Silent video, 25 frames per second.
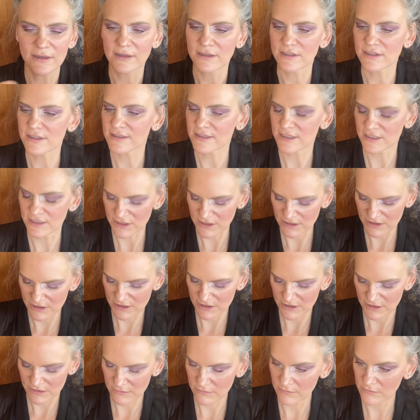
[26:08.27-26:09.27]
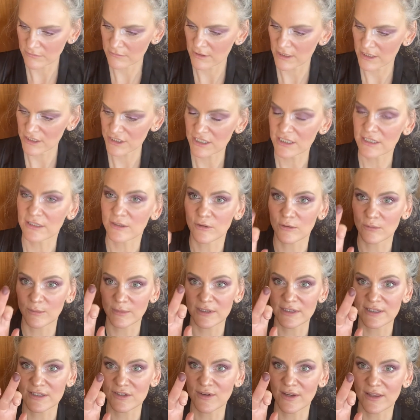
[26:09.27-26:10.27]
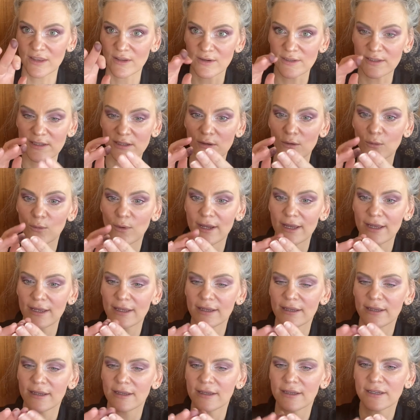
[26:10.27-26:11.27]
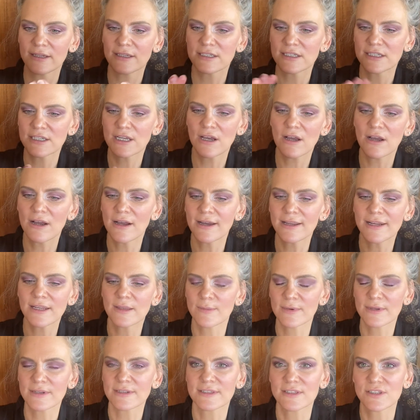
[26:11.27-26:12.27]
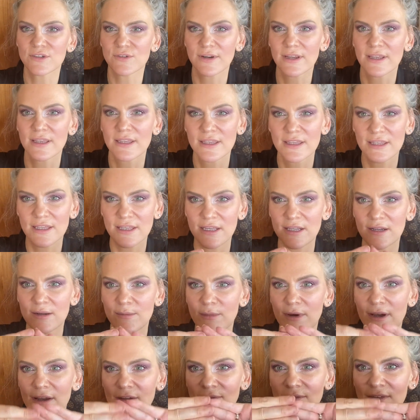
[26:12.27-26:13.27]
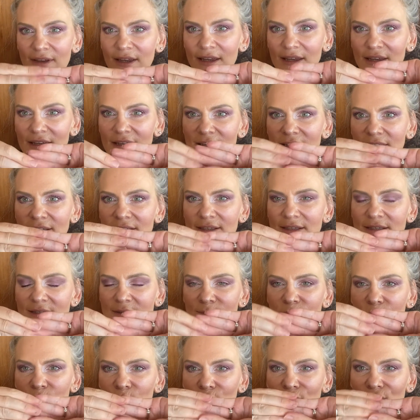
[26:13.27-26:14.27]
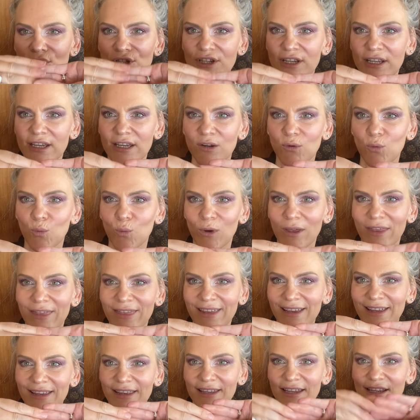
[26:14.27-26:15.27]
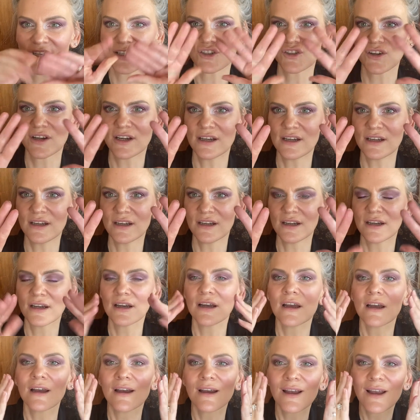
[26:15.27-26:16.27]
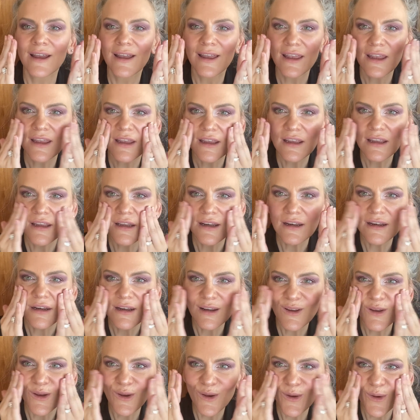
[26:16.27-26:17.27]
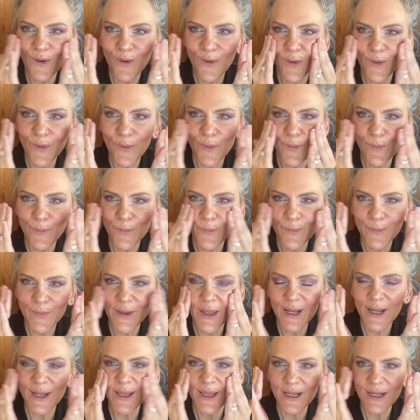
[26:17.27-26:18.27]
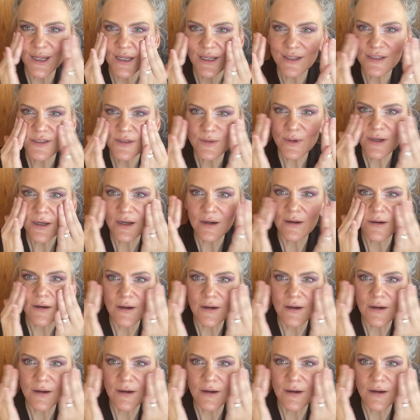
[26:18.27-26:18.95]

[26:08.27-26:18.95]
Actually a little bit of strength goes a long way. Tiny bit of strength in my fingers, merging it with Electra and patting it in as well.